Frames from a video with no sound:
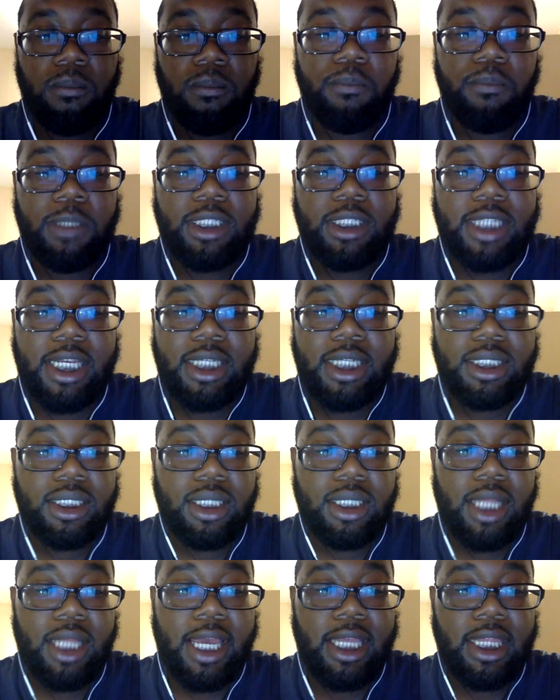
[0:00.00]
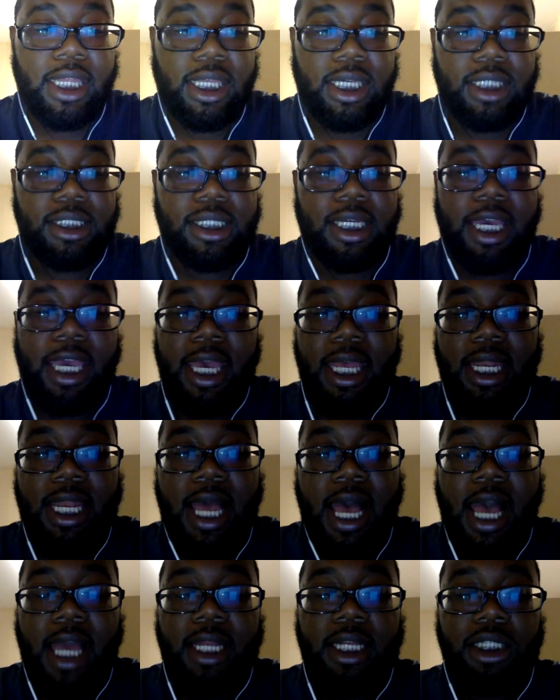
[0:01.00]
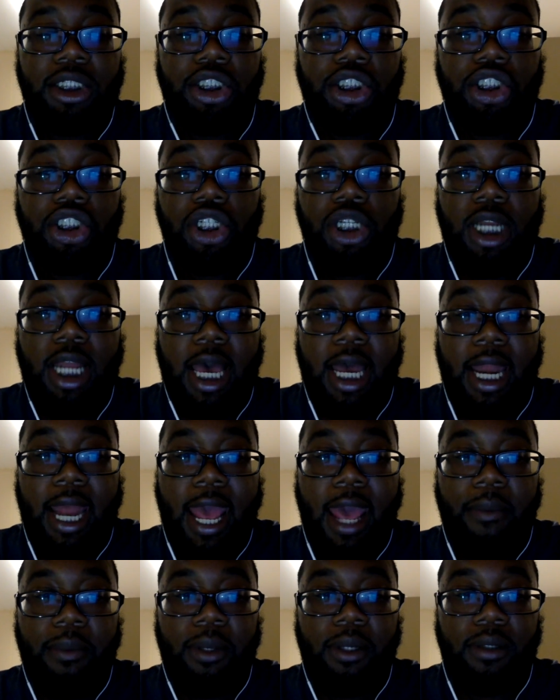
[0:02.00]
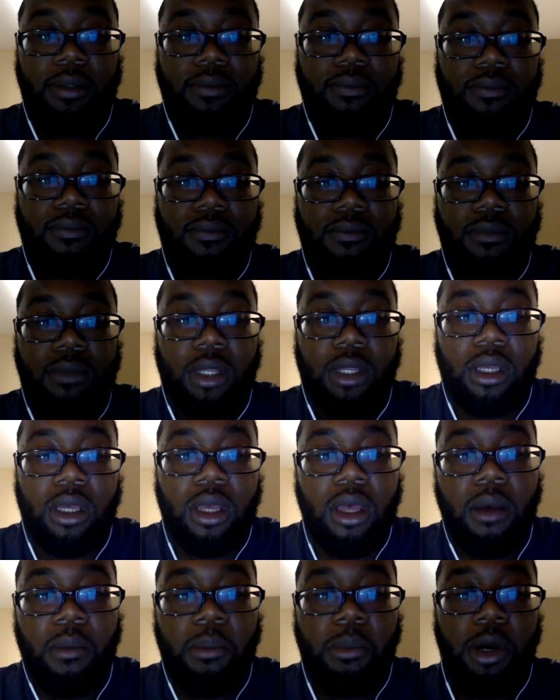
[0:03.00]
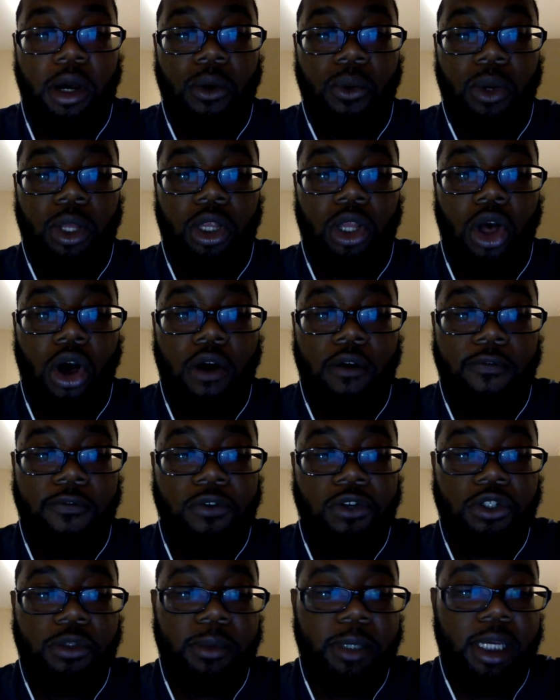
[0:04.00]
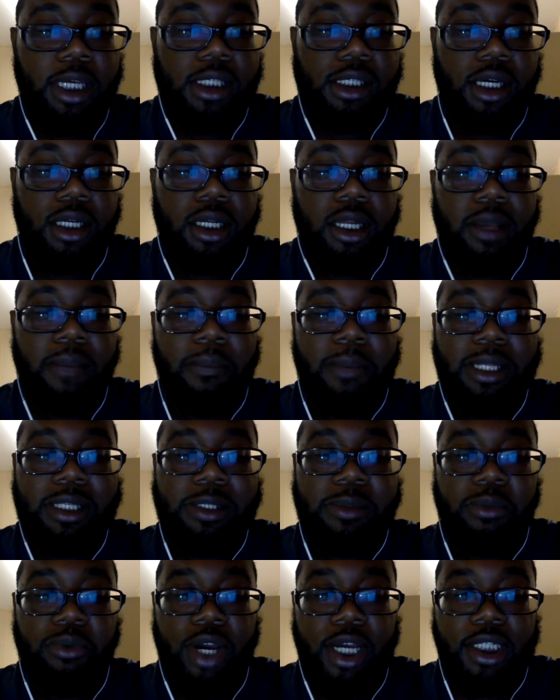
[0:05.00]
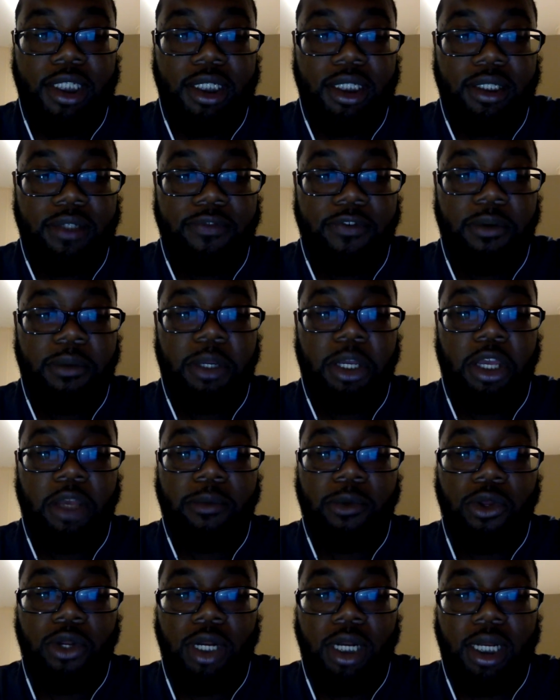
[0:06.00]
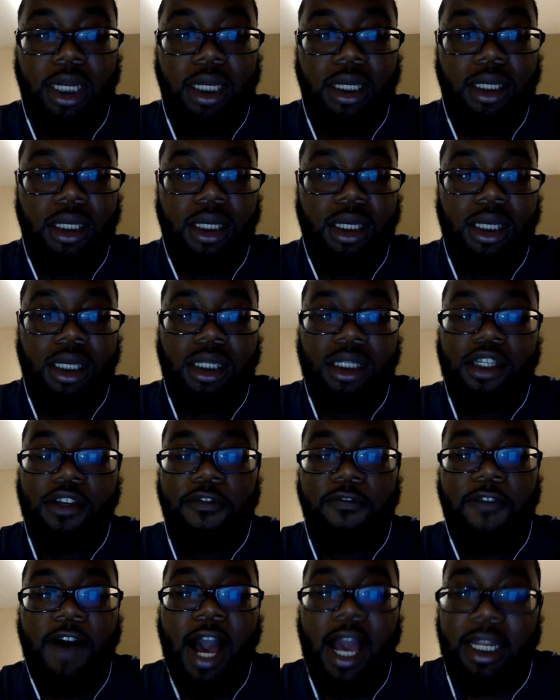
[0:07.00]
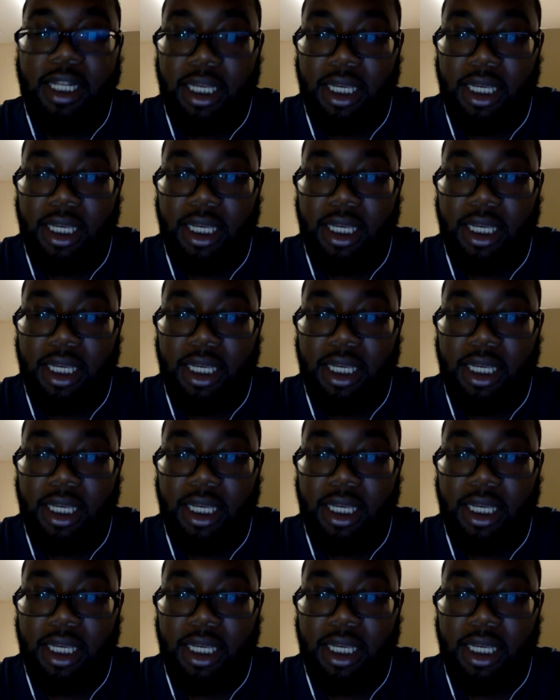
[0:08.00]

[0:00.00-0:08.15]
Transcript: Mistakes like these cannot and should not happen. But when law enforcement is under immense pressure from the community to find the